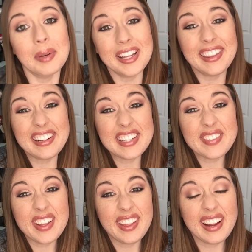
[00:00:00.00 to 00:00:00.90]
But that is
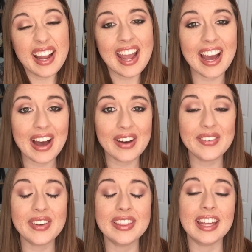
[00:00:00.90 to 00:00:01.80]
everything I
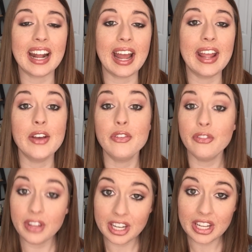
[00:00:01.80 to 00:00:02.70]
have that I
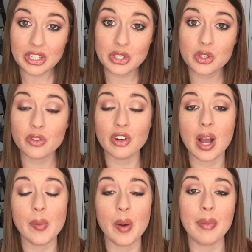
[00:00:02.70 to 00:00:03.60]
finished
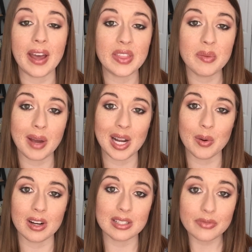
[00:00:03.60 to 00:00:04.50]
from Bath & Body
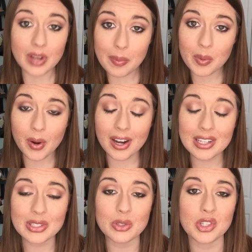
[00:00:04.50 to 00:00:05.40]
Works in
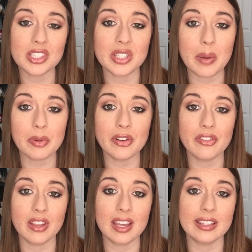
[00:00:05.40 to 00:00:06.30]
February, so just a couple of
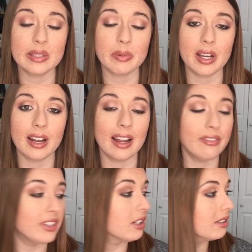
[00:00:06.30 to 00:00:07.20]
things, but I
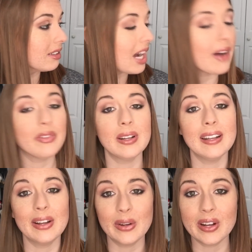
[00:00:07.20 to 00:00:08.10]
feel
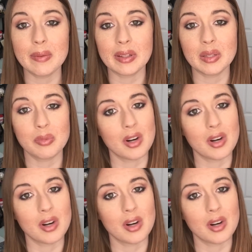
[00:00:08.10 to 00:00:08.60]
confident and good about the